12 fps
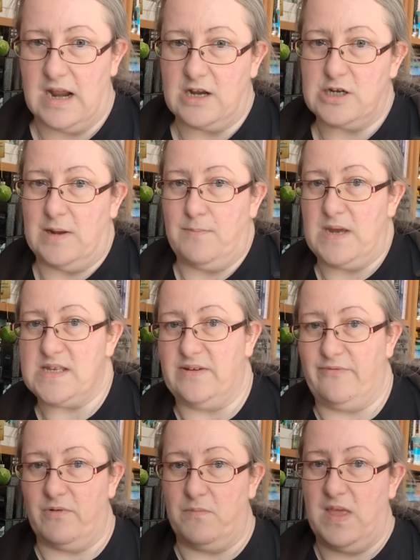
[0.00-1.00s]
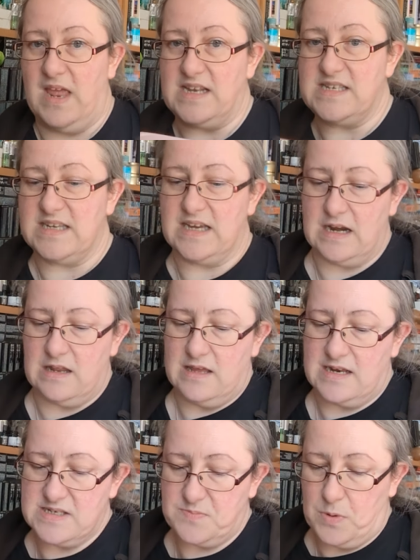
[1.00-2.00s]
actually missing from the inside
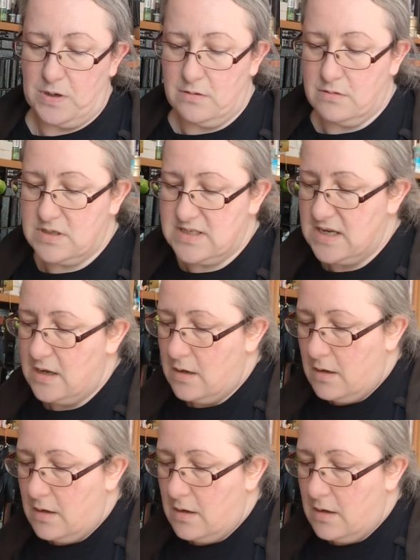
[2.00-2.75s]
this box.